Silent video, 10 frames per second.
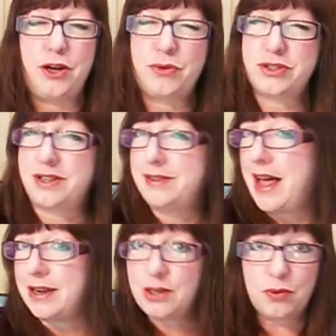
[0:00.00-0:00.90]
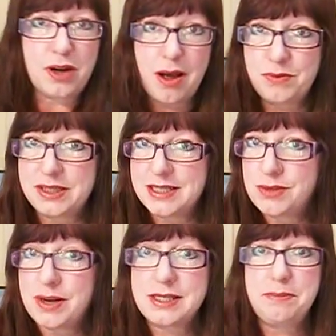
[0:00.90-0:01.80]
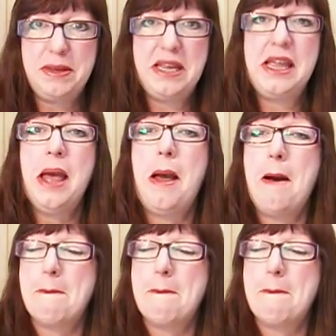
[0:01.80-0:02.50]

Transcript: I know there's a lot going on with this recipe,